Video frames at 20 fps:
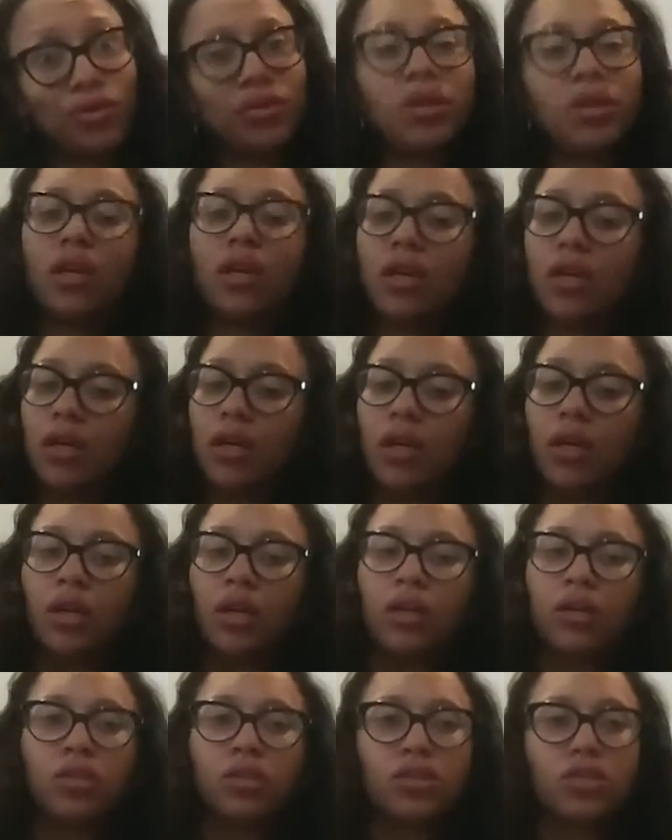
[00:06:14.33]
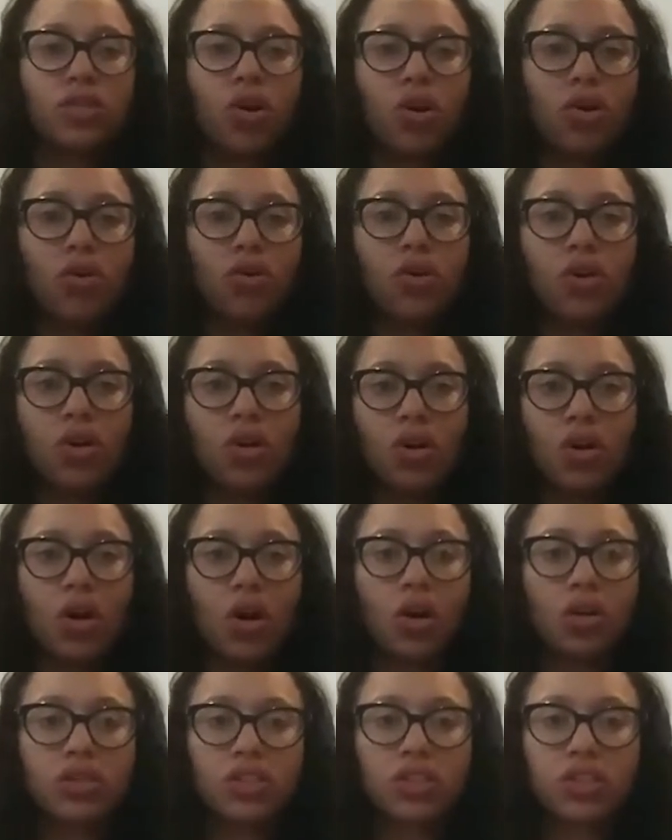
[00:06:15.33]
So
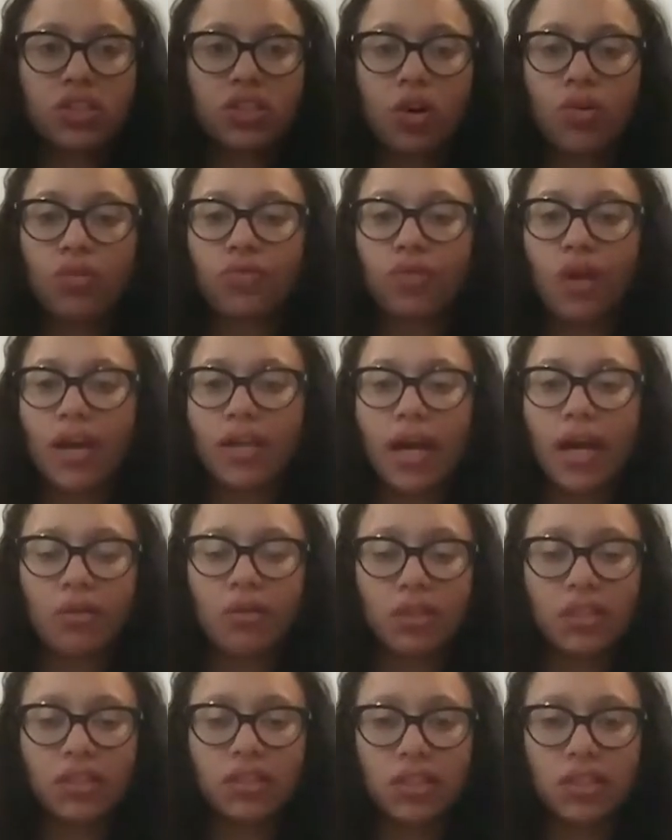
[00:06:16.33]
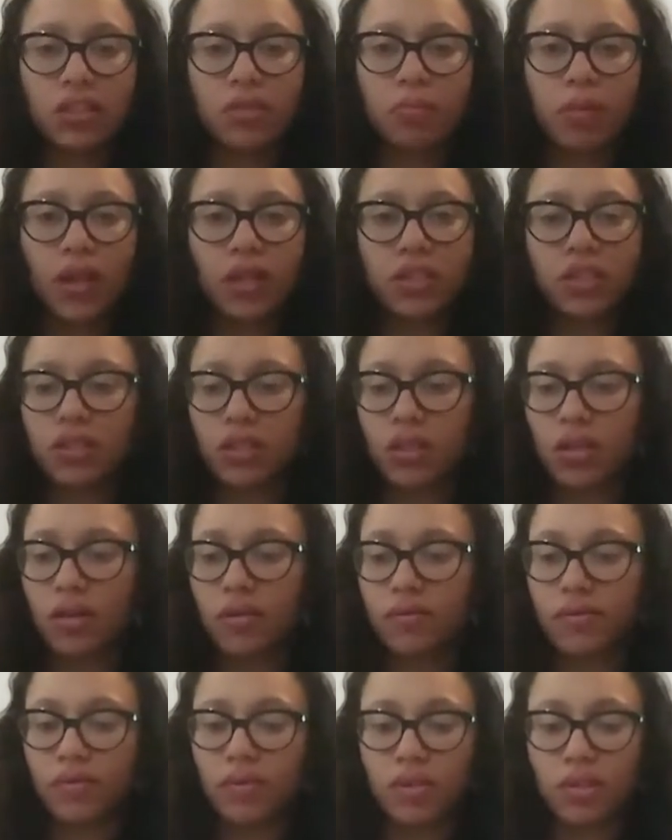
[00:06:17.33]
on the stove right now, in anticipation
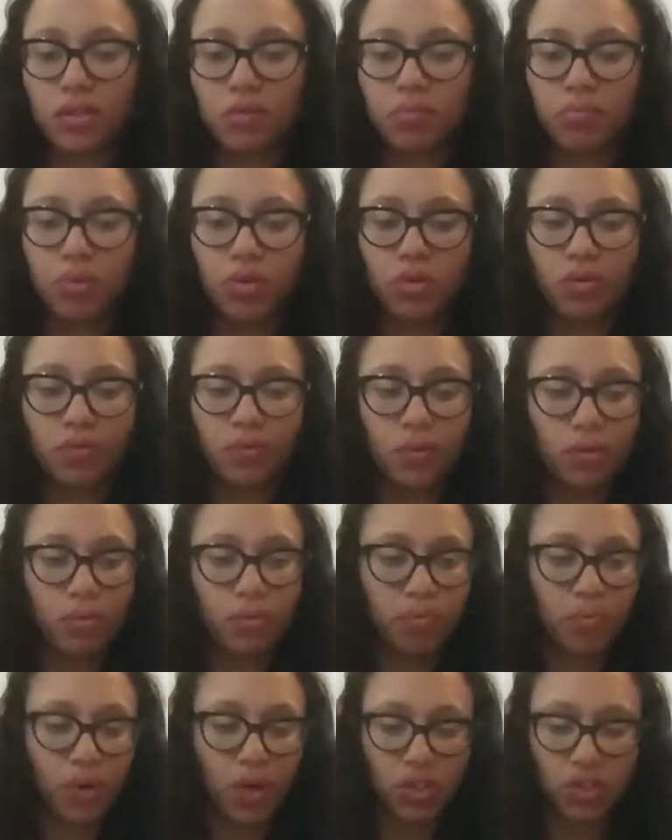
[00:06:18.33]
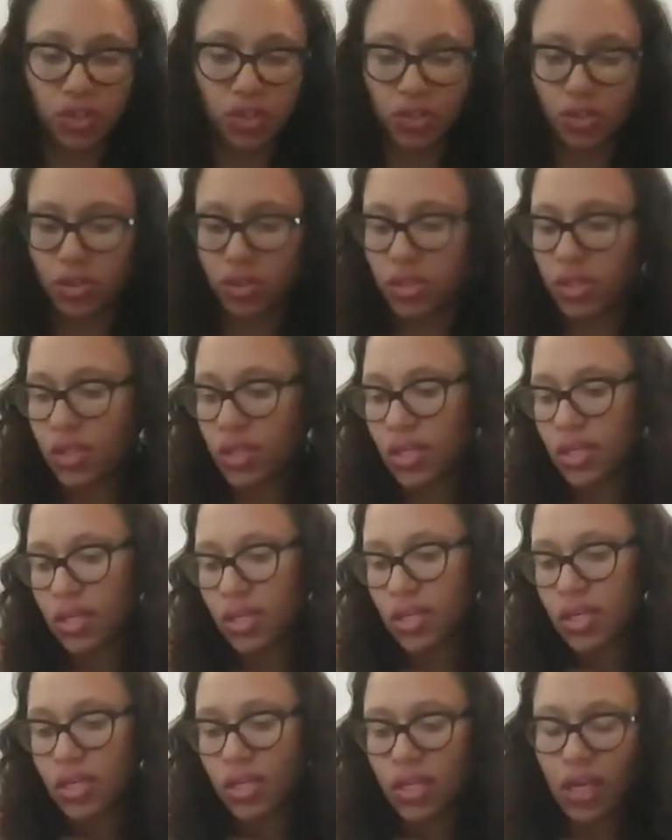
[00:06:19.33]
of this beautiful pressure
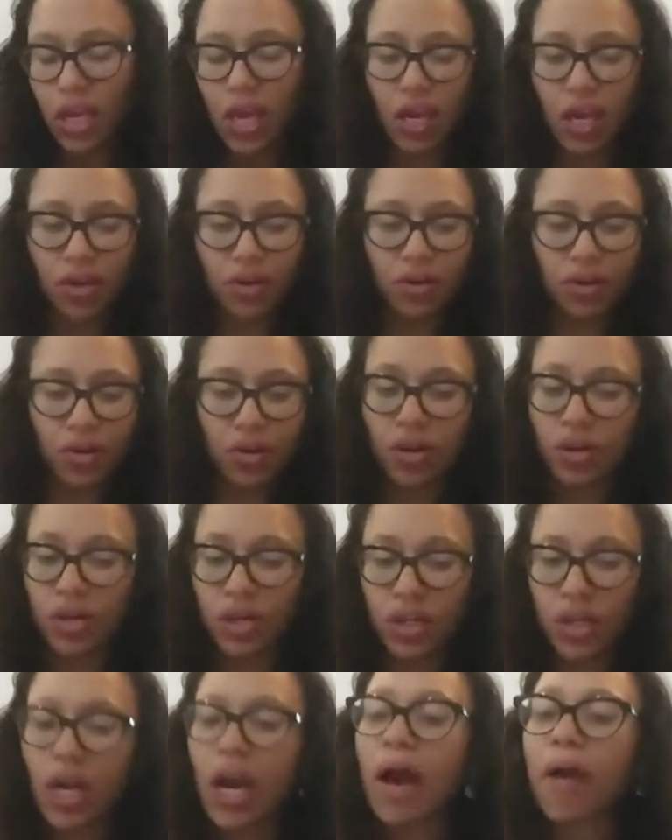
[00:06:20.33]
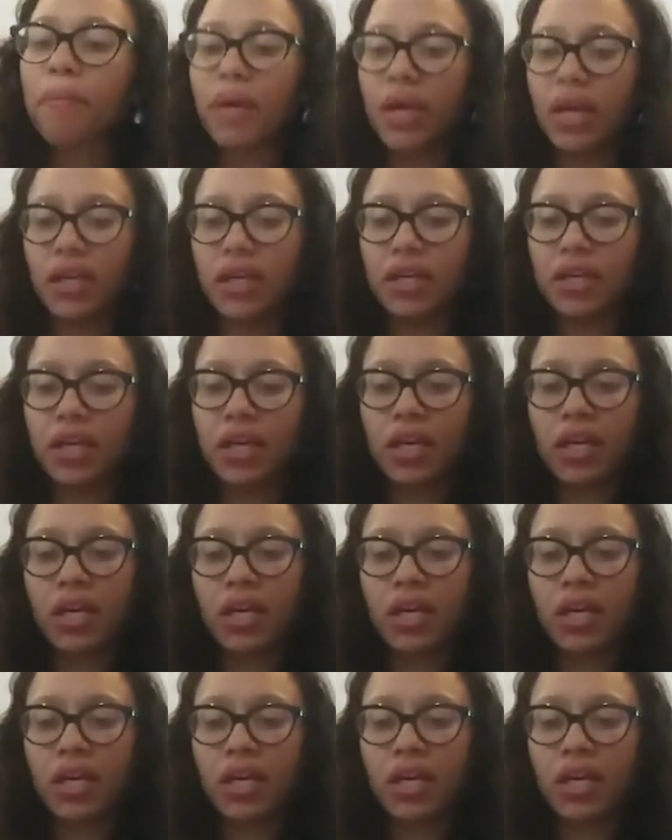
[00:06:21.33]
canner coming,